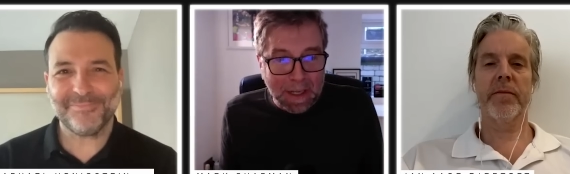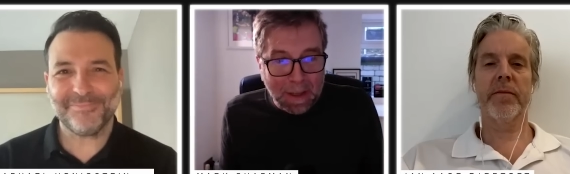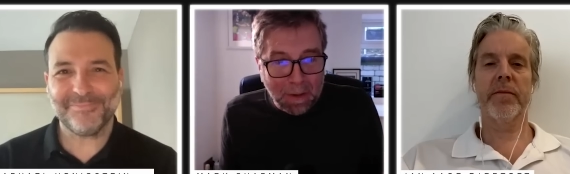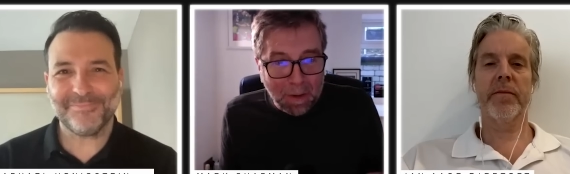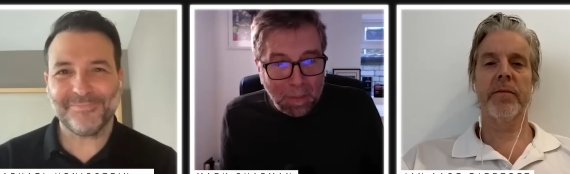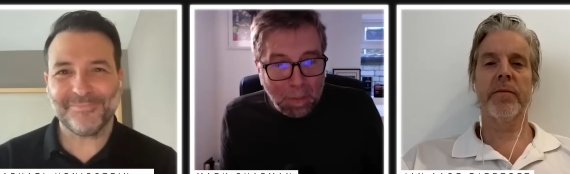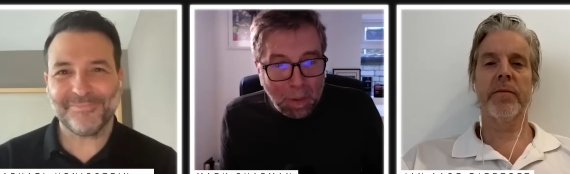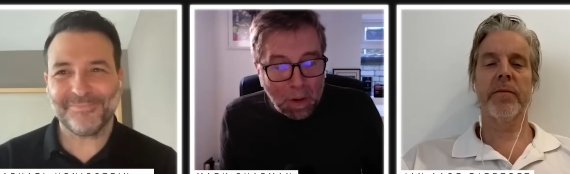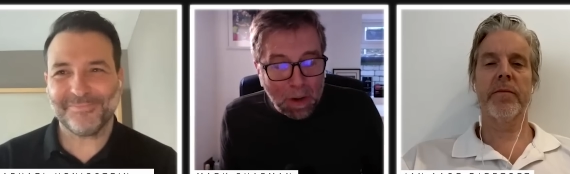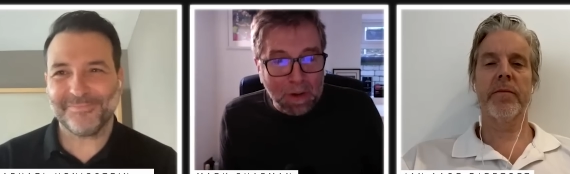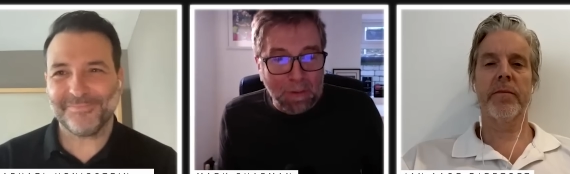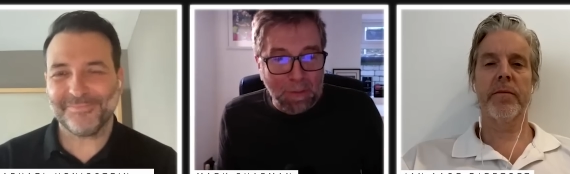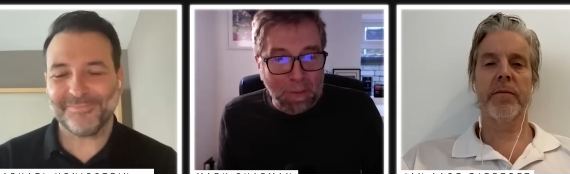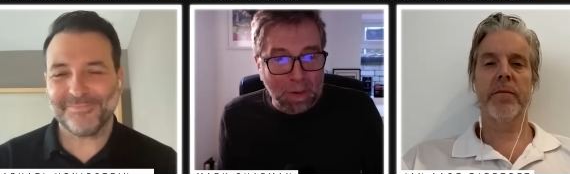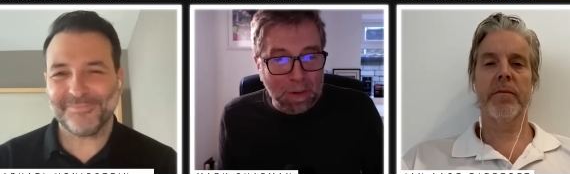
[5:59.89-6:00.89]
Speaker 1: They're a point
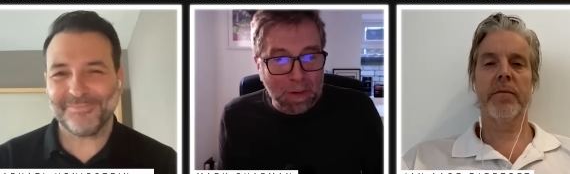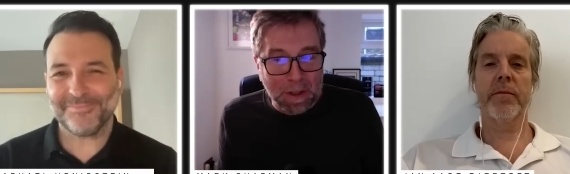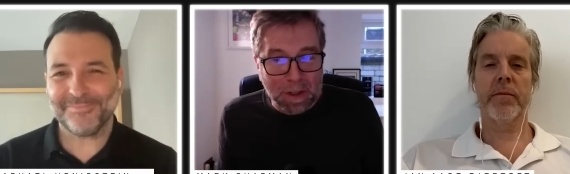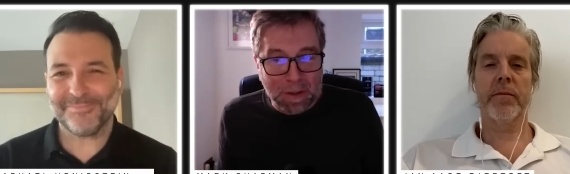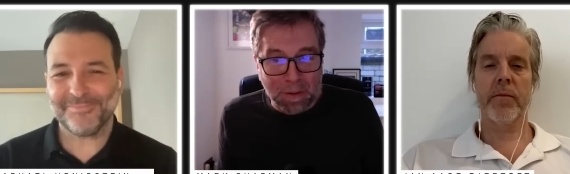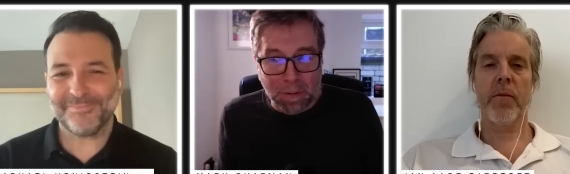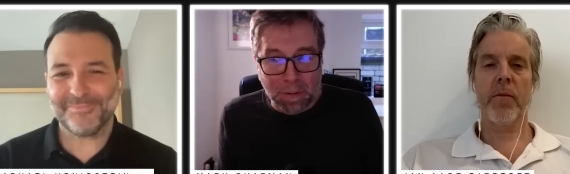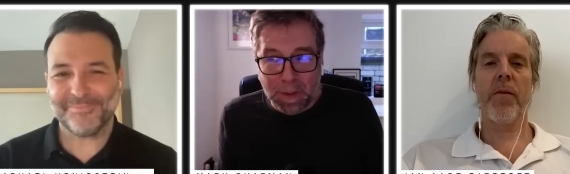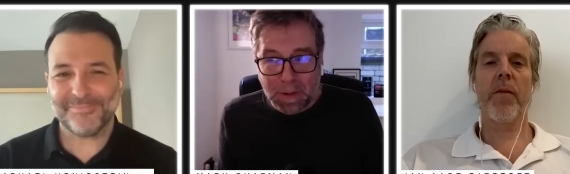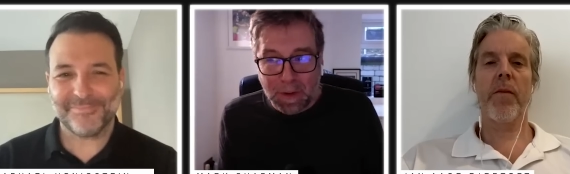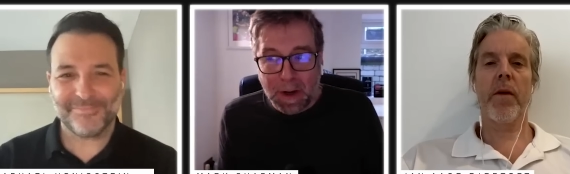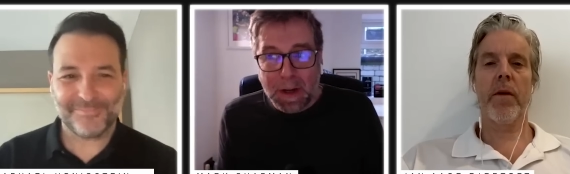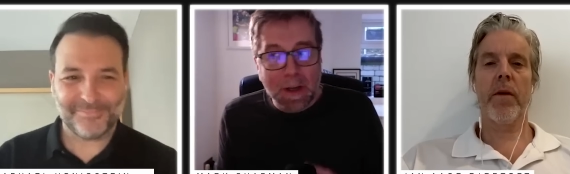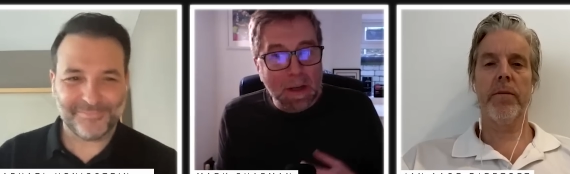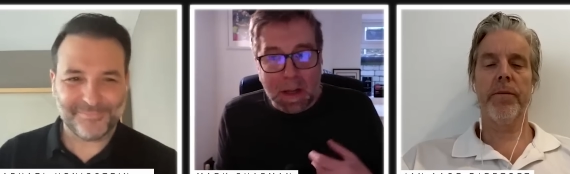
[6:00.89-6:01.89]
off Borussia Dortmund, right?